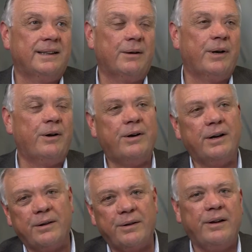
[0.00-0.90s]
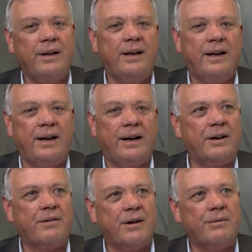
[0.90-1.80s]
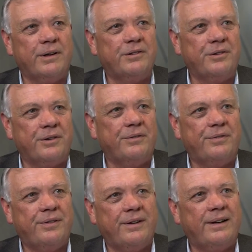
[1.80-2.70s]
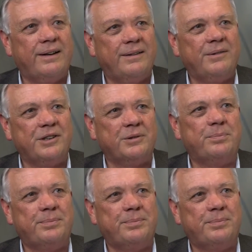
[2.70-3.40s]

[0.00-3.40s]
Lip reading: Yeah, we're not going to grow rich sort of just